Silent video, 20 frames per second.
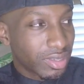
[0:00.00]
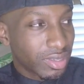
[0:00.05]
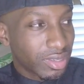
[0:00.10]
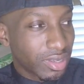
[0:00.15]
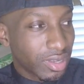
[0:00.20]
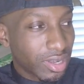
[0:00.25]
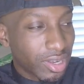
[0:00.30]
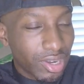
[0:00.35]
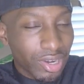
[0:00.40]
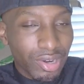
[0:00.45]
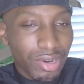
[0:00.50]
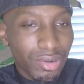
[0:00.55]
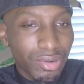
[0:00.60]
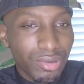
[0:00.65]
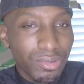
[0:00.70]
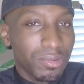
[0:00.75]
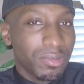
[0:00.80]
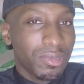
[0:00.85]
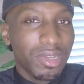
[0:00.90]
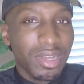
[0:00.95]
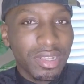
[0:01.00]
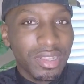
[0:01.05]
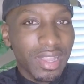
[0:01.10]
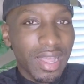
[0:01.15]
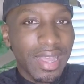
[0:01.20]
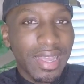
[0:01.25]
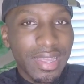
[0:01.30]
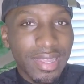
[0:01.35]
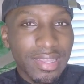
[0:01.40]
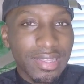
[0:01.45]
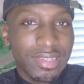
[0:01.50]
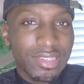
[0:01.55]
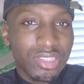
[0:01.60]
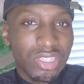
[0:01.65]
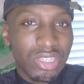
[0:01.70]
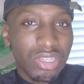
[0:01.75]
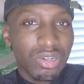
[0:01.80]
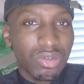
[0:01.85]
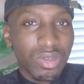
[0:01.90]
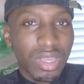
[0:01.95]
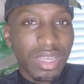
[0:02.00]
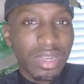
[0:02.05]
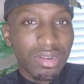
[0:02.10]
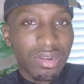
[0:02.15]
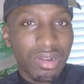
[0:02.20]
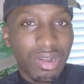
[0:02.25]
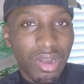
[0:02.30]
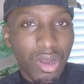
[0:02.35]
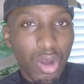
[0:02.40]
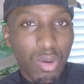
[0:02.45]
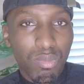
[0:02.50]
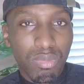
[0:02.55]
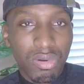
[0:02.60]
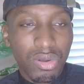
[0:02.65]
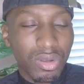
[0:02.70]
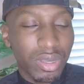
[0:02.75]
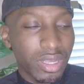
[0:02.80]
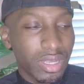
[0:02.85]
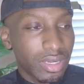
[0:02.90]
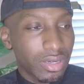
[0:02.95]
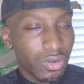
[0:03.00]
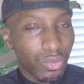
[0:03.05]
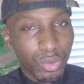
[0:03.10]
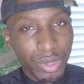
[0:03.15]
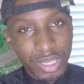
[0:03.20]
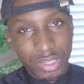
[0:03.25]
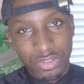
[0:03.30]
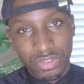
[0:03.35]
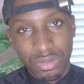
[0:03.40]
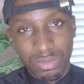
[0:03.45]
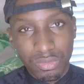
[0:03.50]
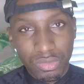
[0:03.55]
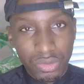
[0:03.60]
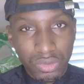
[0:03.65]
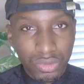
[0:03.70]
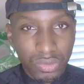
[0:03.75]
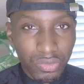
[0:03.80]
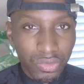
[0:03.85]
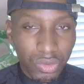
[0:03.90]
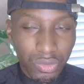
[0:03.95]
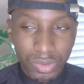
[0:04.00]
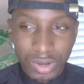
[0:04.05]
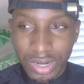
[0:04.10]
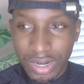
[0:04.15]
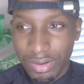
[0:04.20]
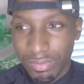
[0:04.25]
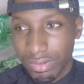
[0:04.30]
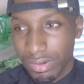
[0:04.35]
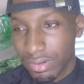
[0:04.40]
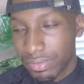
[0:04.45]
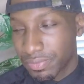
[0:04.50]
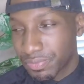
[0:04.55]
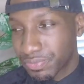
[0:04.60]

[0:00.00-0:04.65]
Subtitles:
A girl who looked like she don't get her heart broken the way she moved or whatever.